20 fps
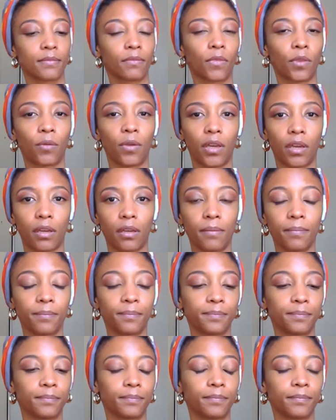Okay,
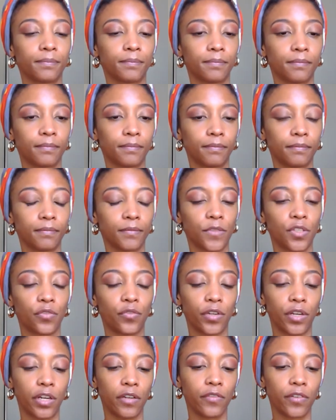it's
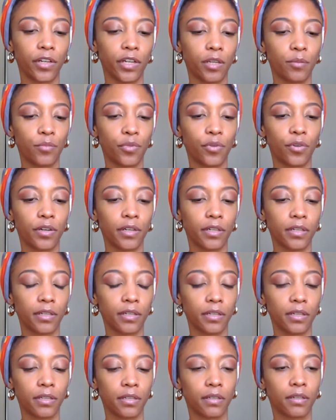very, very
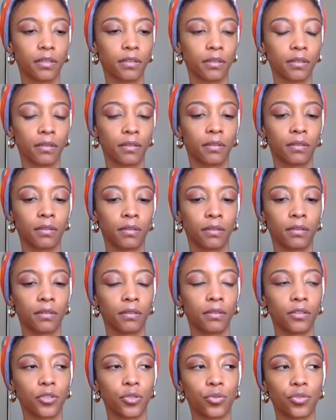important.
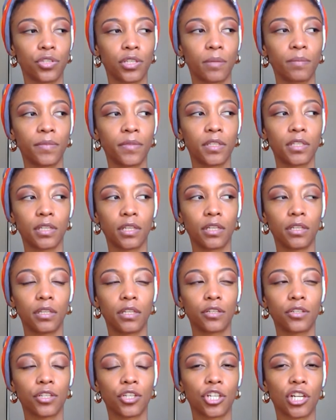So there's
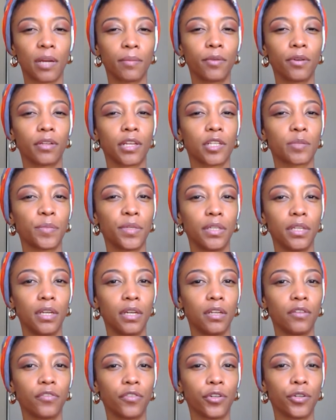a chapter that's beginning
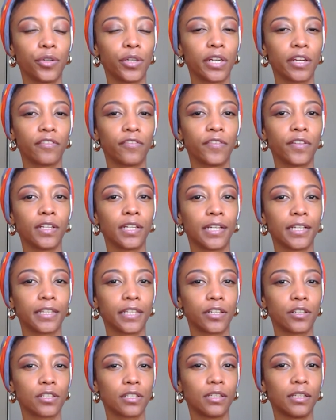for you, and I feel like
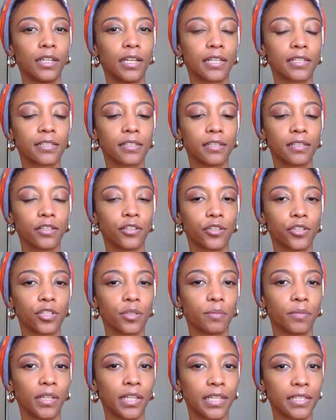there's a lesson. There's
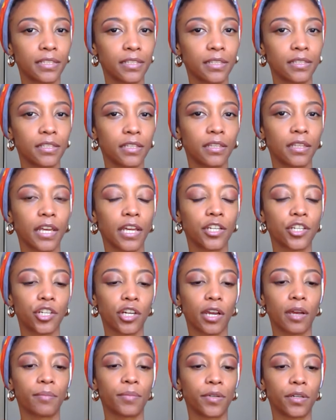some lessons in that
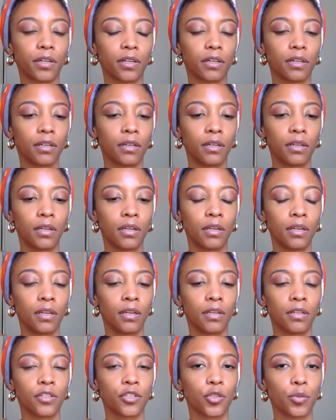chapter.
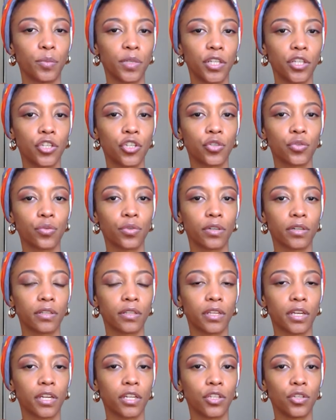So be sure
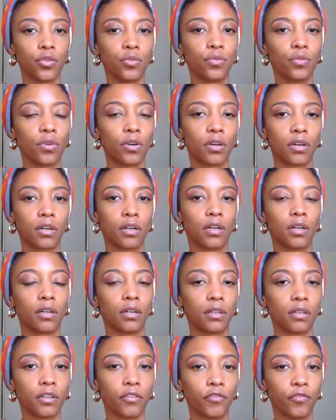that you are.